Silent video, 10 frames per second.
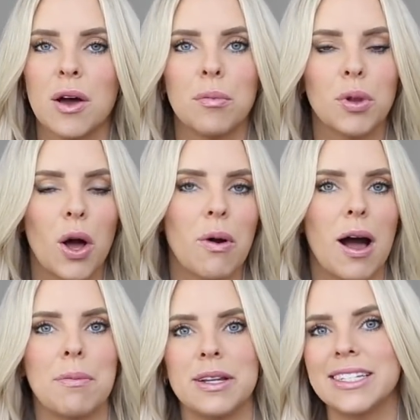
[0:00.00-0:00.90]
blow
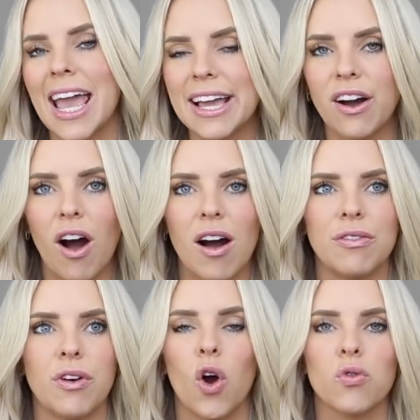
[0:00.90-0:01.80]
up and take
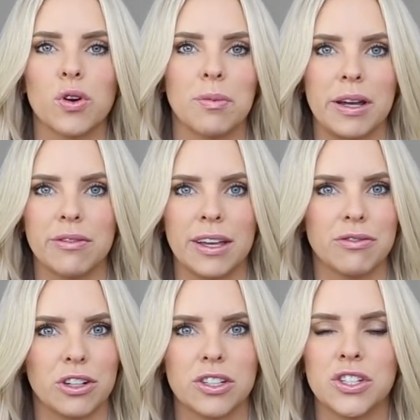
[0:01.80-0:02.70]
off over my like
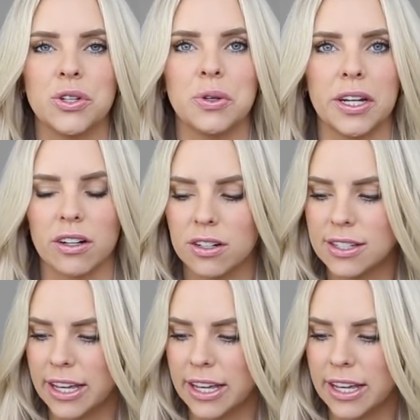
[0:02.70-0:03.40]
first two years